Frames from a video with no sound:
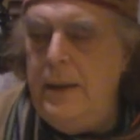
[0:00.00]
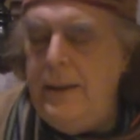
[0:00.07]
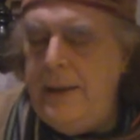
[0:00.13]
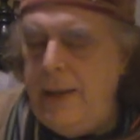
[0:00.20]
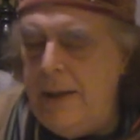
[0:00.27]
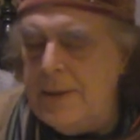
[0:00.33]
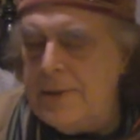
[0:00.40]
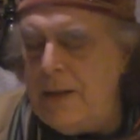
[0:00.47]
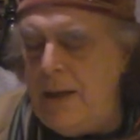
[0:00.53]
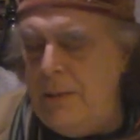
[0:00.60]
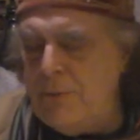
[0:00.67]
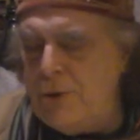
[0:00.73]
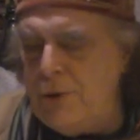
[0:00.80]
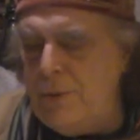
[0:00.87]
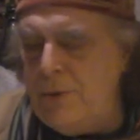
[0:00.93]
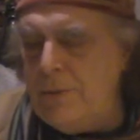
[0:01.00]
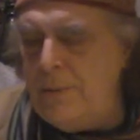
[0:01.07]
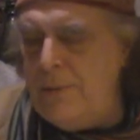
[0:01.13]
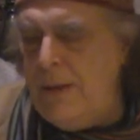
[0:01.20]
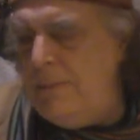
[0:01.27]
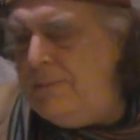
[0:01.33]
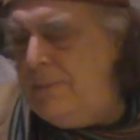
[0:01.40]
Yes, and I'm sure,
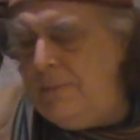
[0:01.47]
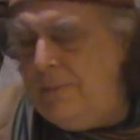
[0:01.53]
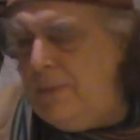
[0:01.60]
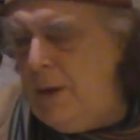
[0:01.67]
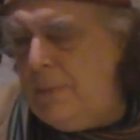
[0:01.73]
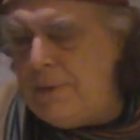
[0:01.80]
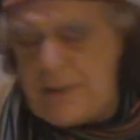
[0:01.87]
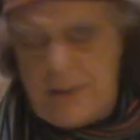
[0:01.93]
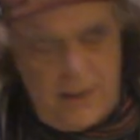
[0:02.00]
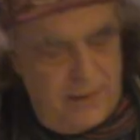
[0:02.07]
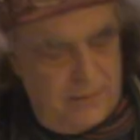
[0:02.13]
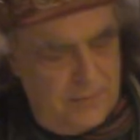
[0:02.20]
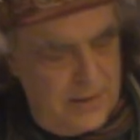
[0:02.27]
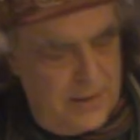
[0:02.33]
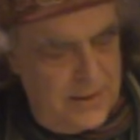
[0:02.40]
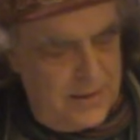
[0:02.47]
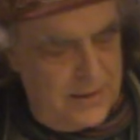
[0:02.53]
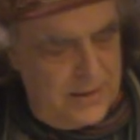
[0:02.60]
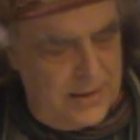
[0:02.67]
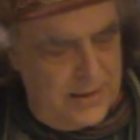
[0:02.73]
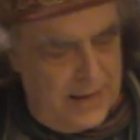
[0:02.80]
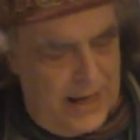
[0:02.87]
obviously,
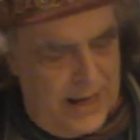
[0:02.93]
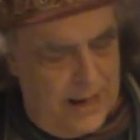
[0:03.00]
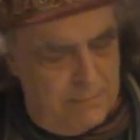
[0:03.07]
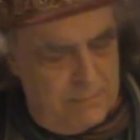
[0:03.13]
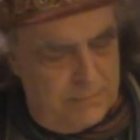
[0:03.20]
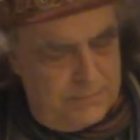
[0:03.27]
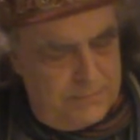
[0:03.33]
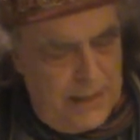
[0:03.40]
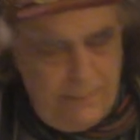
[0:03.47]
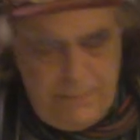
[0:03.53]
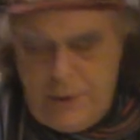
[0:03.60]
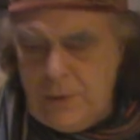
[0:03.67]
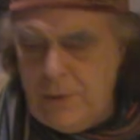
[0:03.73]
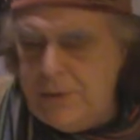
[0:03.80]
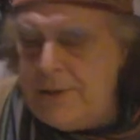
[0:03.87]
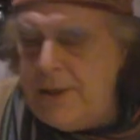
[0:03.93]
Epicurus